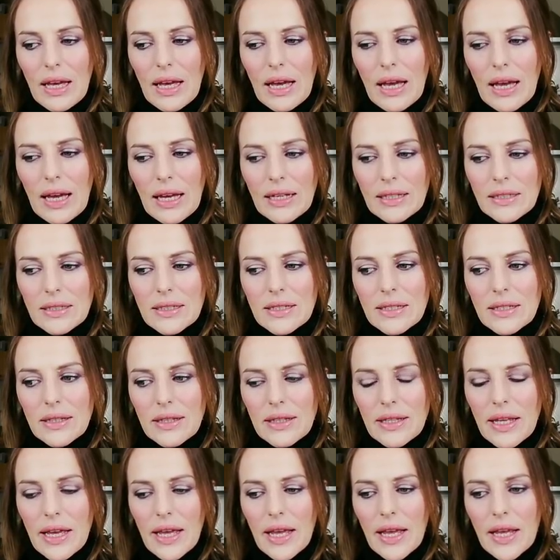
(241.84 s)
And
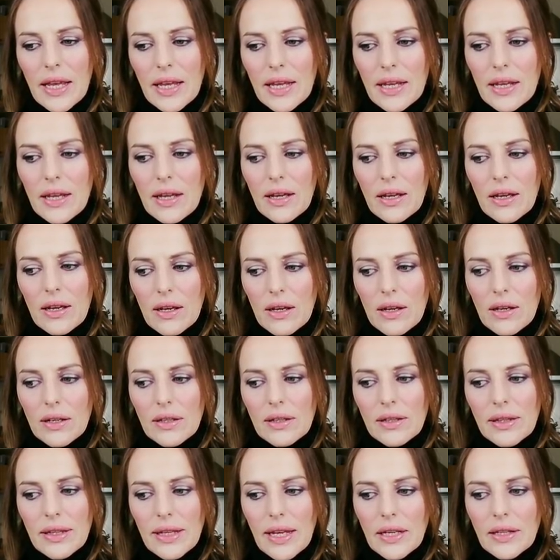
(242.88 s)
they
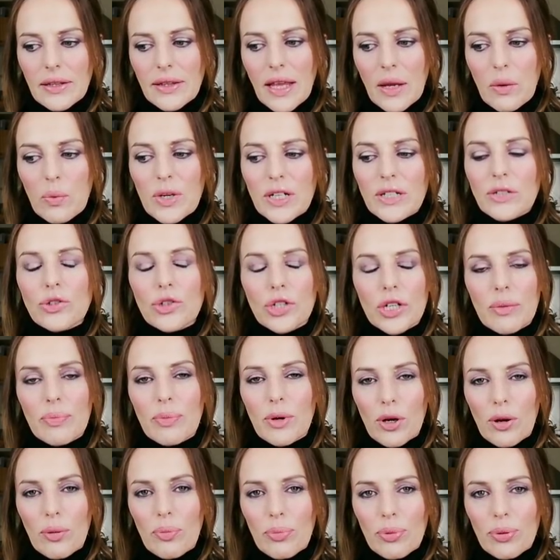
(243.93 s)
will trip
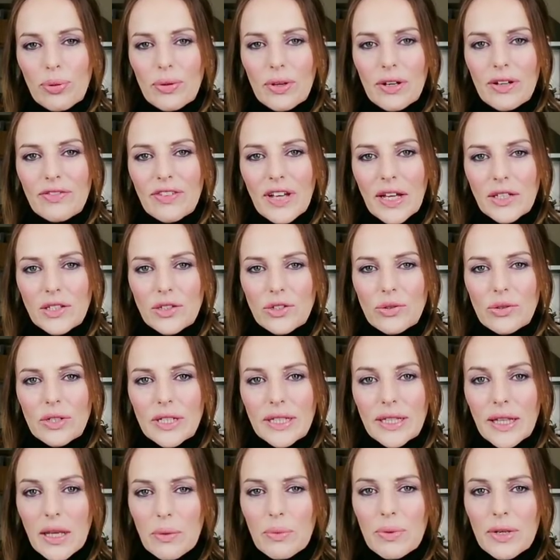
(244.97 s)
up eventually.
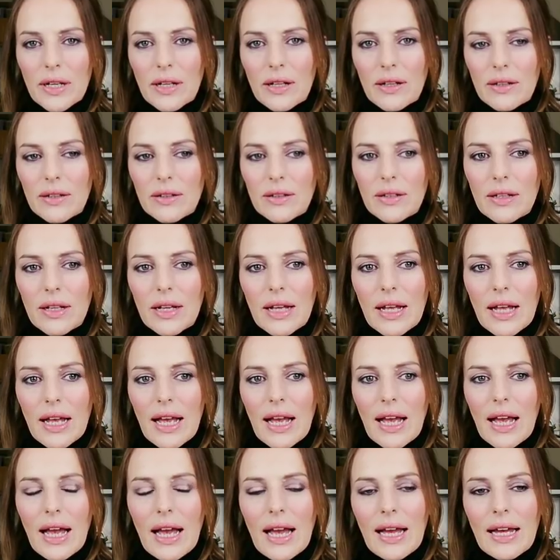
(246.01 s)
They will.
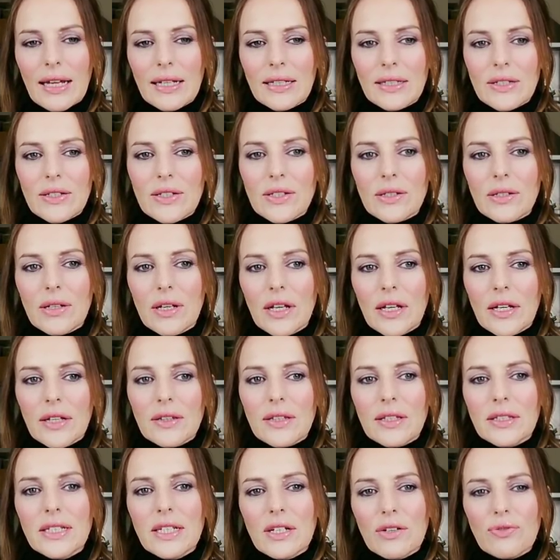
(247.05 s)
And
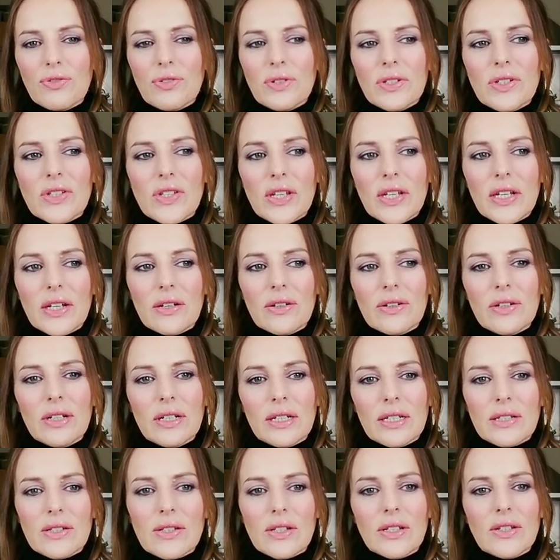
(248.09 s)
the difference here
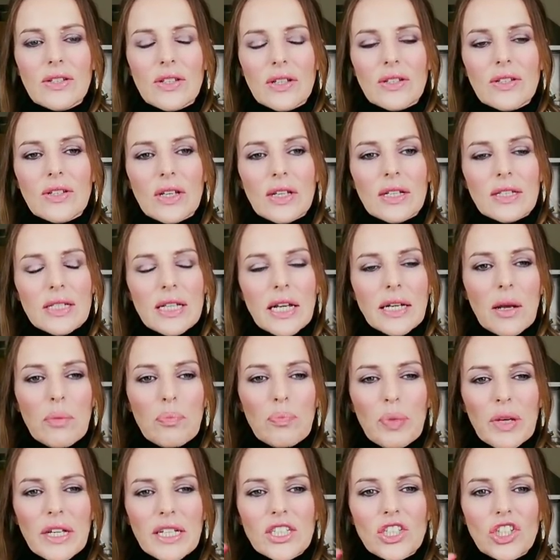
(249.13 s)
is, it's like a
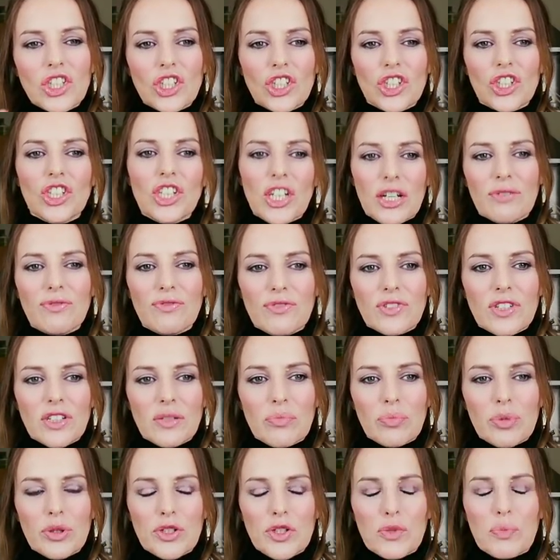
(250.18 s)
big shift in
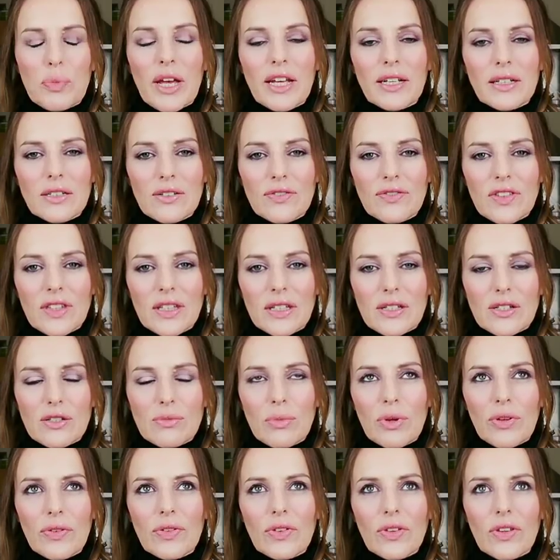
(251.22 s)
perspective this
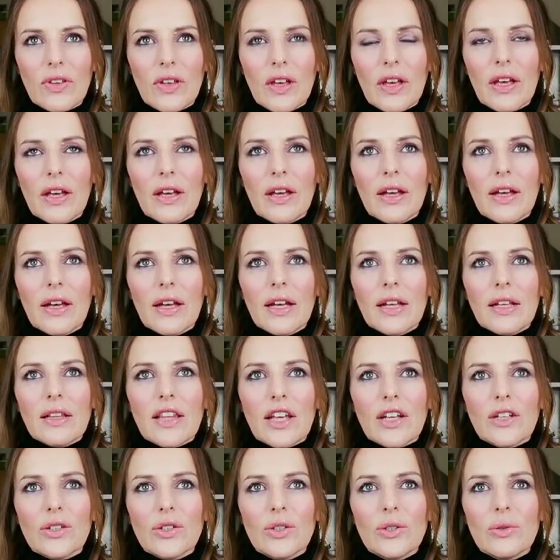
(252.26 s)
month,
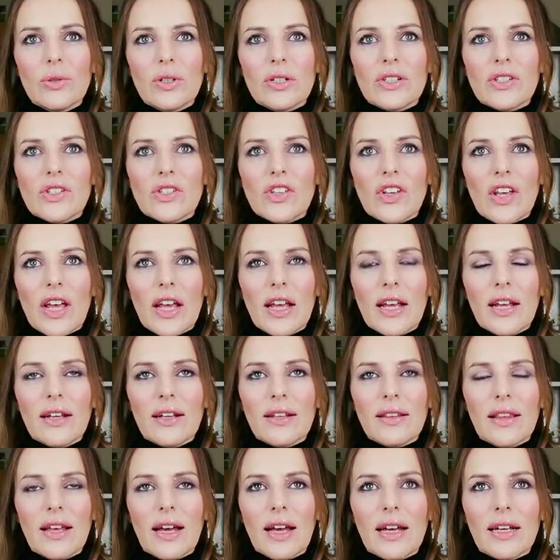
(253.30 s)
that you are
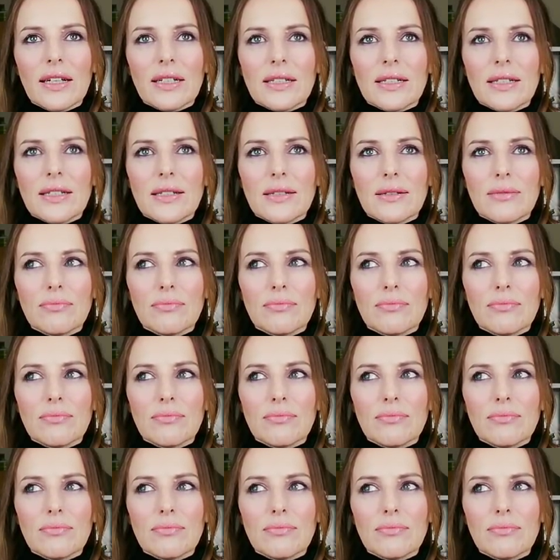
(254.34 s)
saying that